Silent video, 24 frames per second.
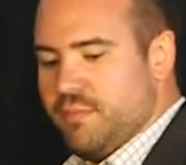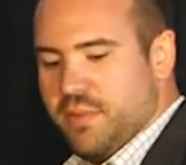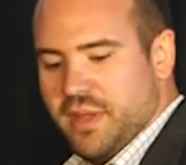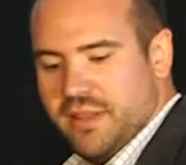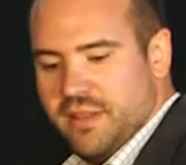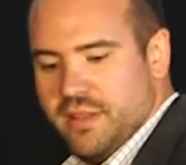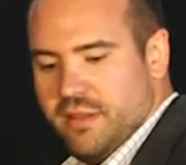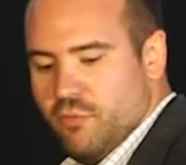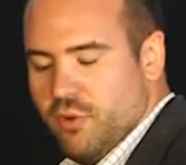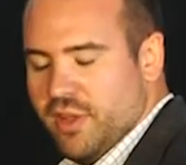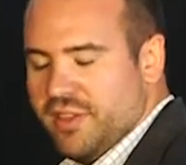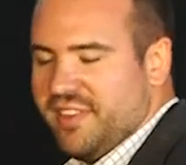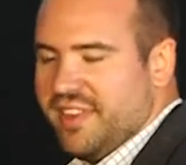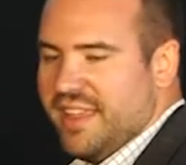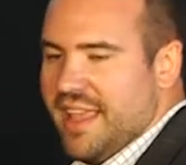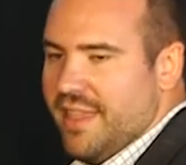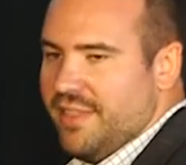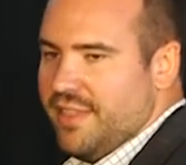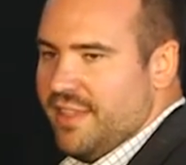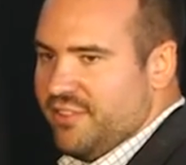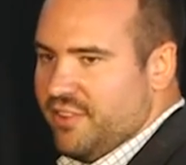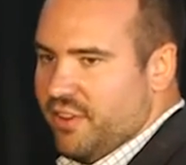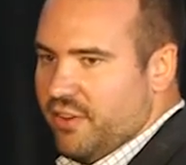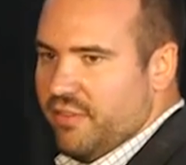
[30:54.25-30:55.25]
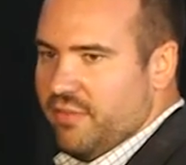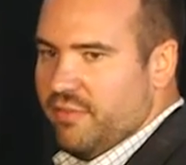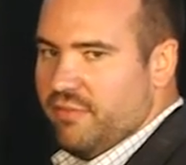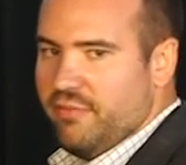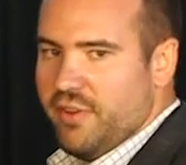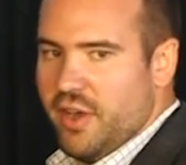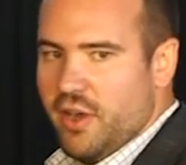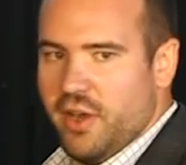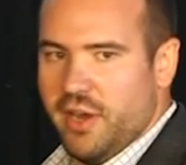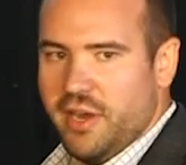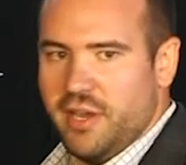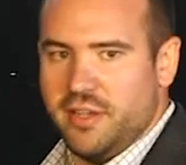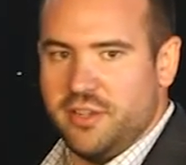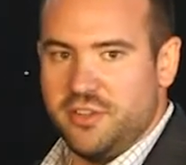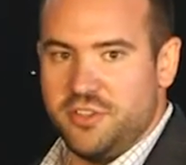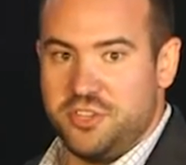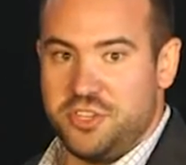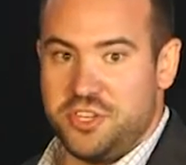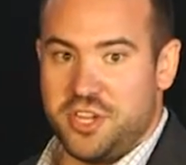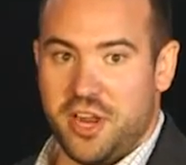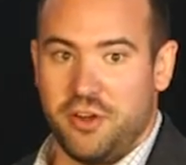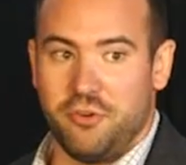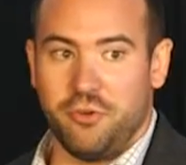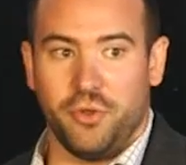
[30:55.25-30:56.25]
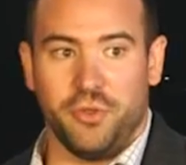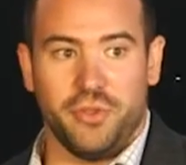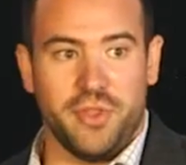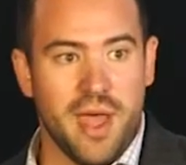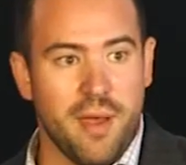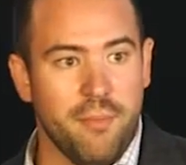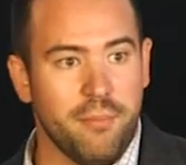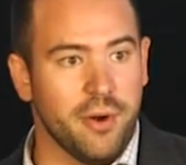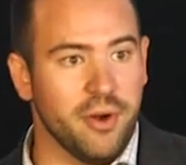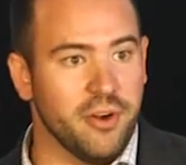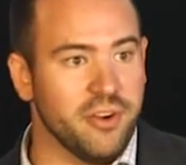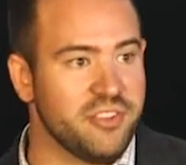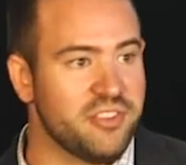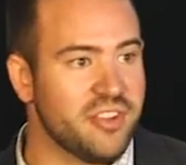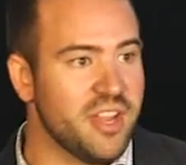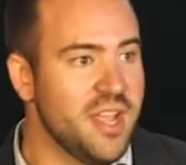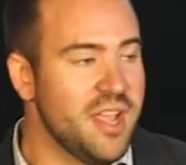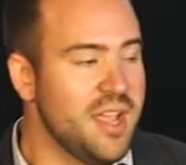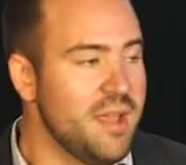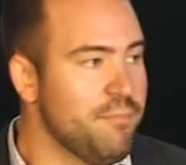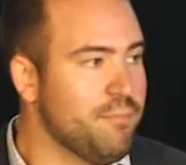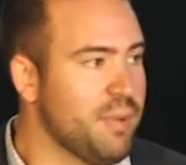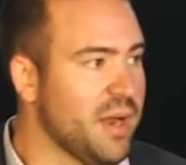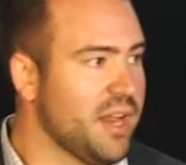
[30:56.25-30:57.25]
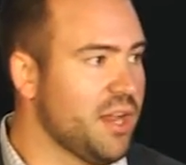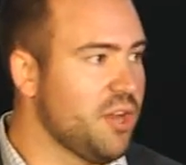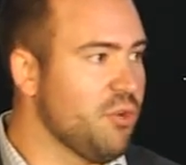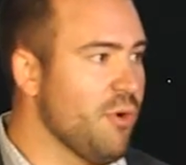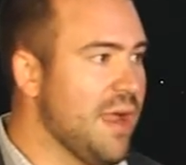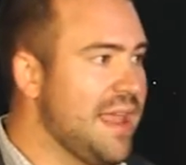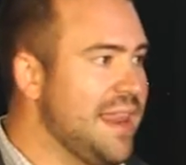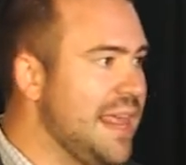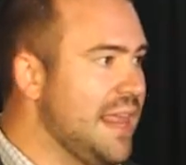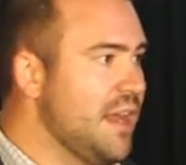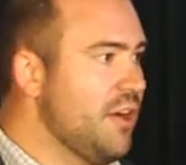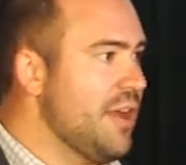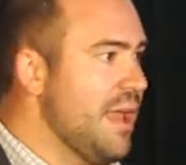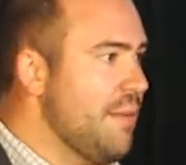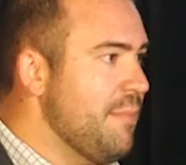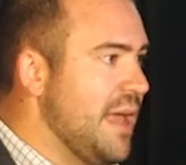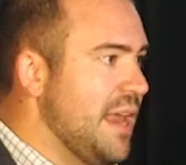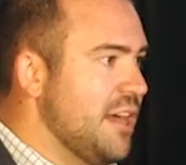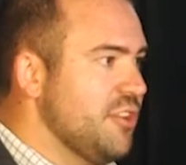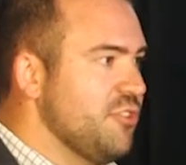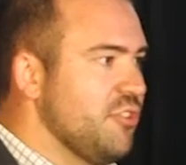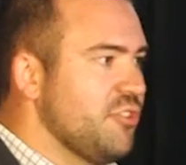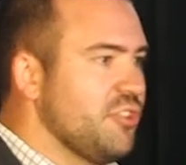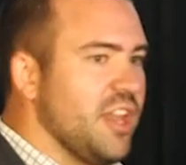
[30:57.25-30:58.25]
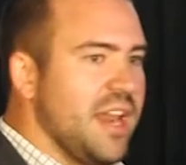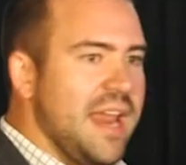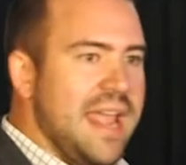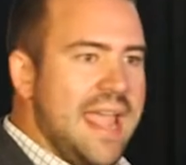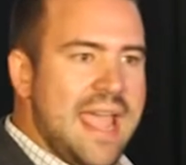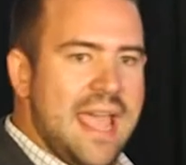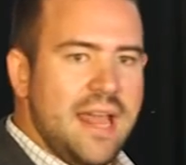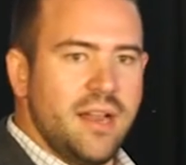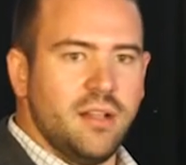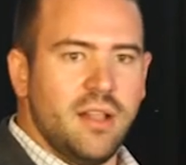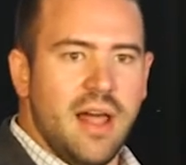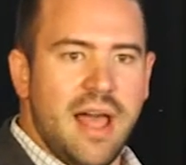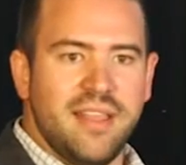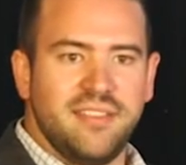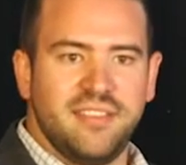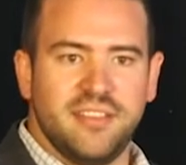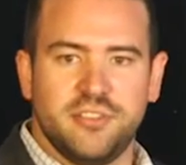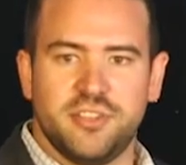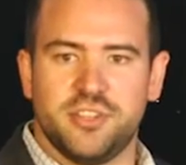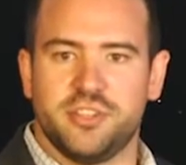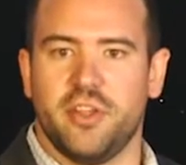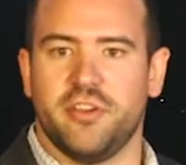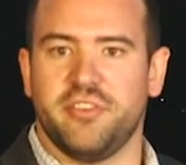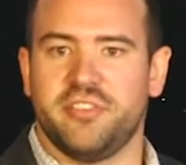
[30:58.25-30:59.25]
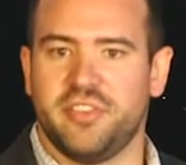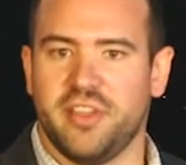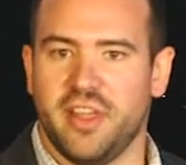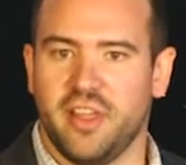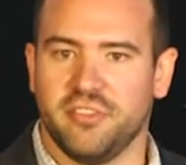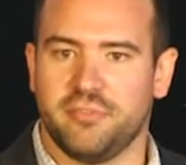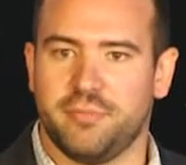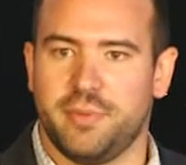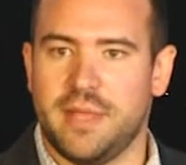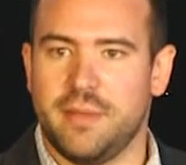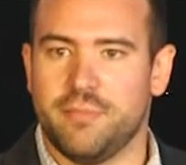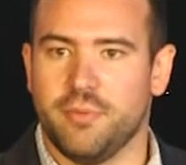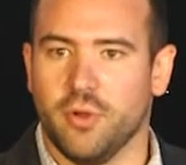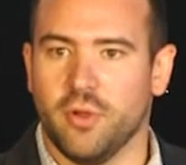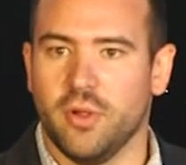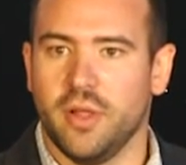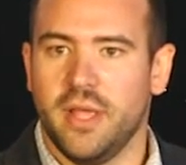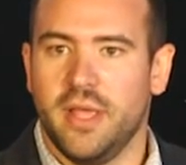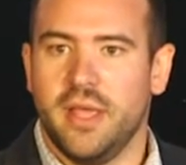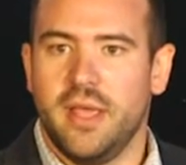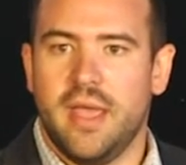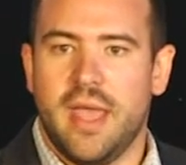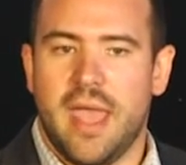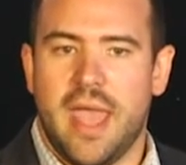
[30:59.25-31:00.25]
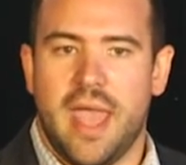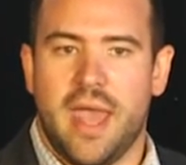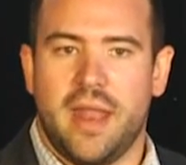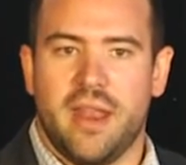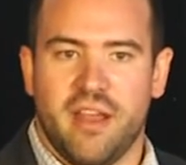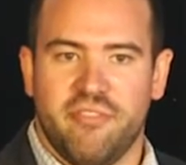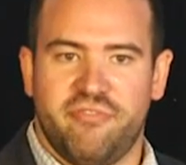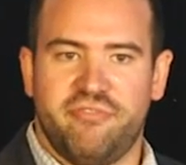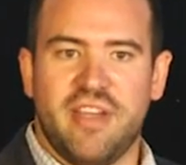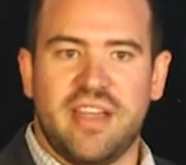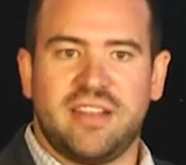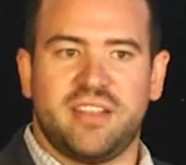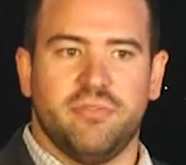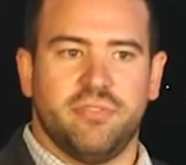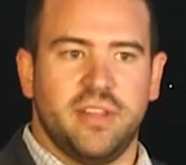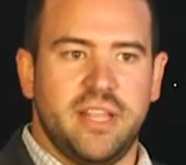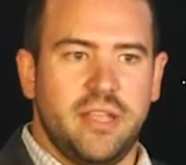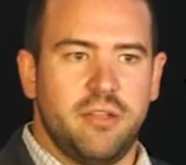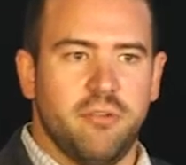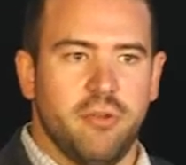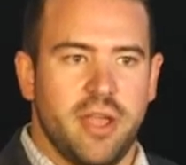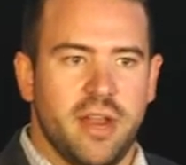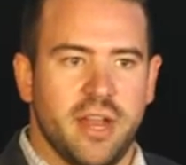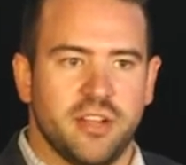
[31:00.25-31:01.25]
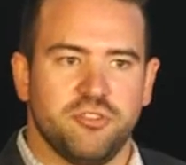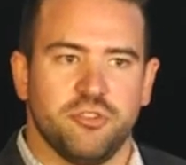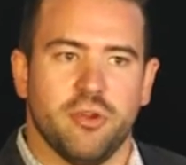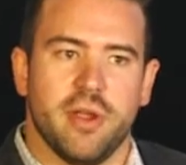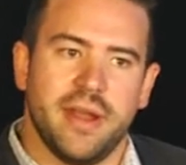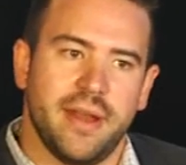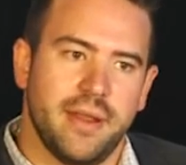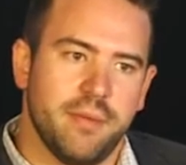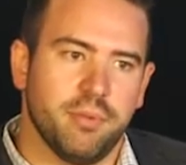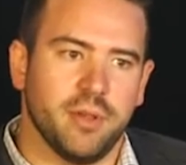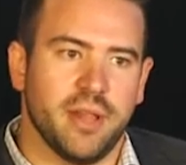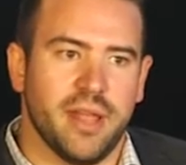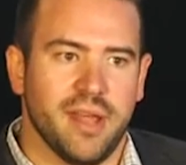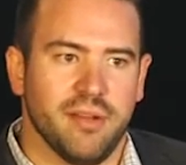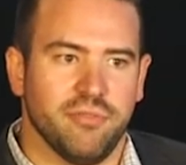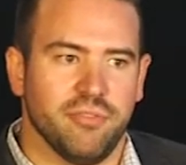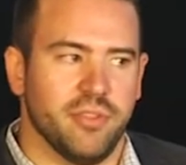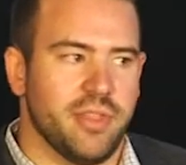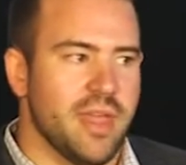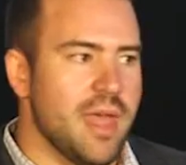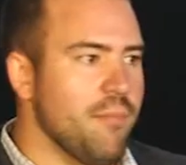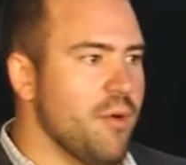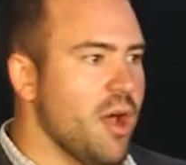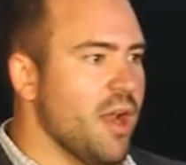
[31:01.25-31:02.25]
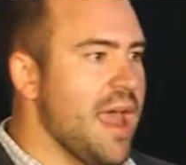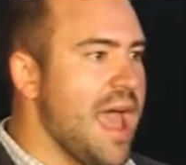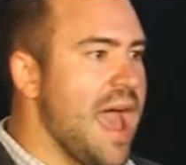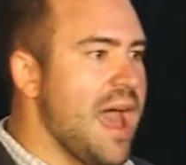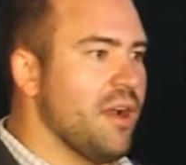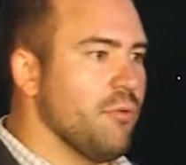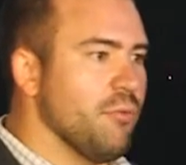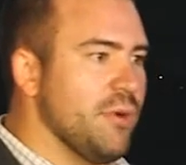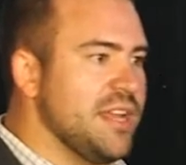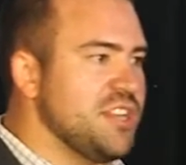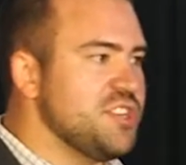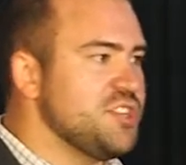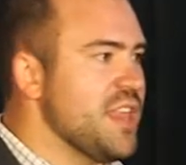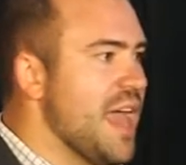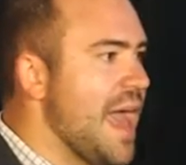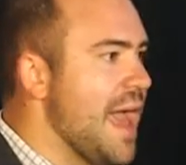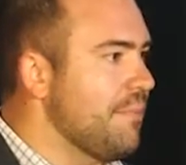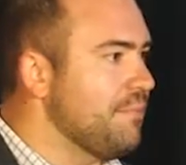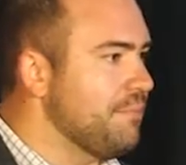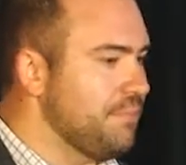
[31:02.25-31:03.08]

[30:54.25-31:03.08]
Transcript: But once again, these are very general numbers, but a great internet manager is going to analyze each of their salespeople and effectively create a training plan for them on how to reach that.